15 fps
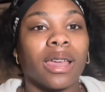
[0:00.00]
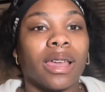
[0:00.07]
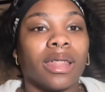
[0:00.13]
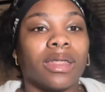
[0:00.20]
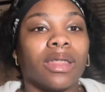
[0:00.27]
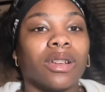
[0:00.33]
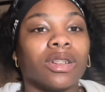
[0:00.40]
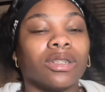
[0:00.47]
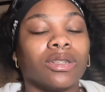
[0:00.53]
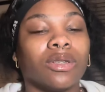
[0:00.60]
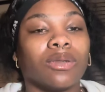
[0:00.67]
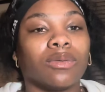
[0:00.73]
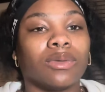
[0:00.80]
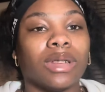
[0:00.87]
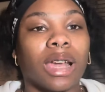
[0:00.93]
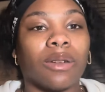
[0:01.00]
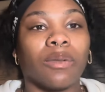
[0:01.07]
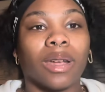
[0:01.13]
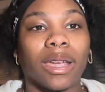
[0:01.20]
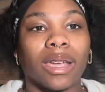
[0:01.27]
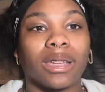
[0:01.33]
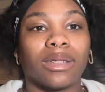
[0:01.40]
There's no
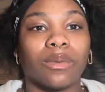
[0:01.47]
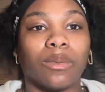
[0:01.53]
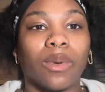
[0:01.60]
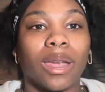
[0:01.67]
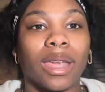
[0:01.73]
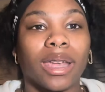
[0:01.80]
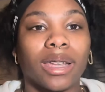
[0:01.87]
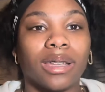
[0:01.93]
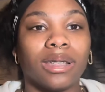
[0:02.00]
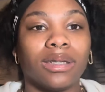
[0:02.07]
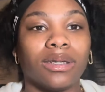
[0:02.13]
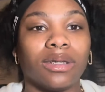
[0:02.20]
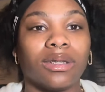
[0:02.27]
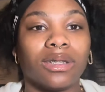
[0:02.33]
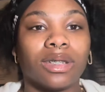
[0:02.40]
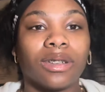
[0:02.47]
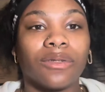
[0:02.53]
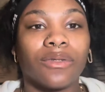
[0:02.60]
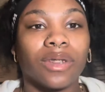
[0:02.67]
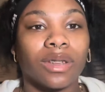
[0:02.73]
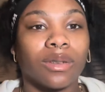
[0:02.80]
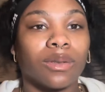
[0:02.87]
direct way to
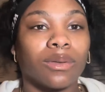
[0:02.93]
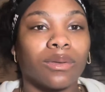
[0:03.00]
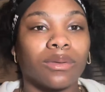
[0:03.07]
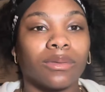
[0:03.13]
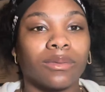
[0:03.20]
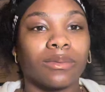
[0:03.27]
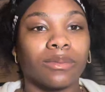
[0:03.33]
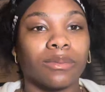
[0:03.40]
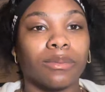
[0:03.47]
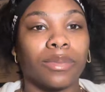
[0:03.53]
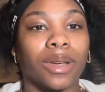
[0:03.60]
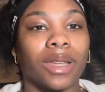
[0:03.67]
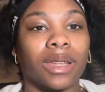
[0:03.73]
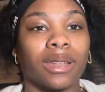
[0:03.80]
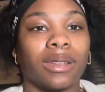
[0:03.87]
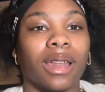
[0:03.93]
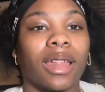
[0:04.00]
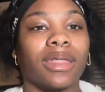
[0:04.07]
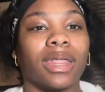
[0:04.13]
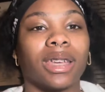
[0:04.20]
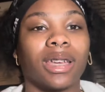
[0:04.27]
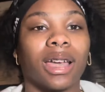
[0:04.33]
feel, but I
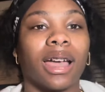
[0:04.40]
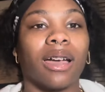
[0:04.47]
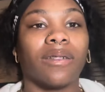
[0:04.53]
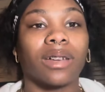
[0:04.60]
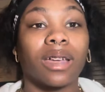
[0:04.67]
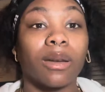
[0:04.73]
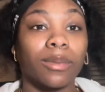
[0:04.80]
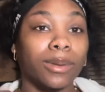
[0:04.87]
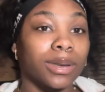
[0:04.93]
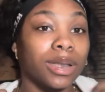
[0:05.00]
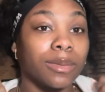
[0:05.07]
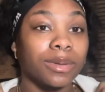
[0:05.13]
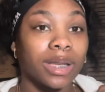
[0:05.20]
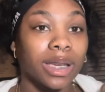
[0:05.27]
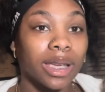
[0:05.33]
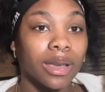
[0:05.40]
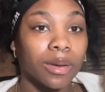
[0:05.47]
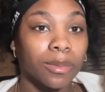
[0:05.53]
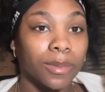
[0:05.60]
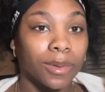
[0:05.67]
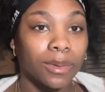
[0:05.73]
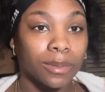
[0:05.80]
think I have a couple of tips that can
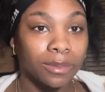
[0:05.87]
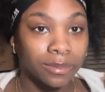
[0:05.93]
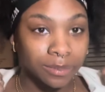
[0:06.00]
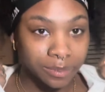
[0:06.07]
help you.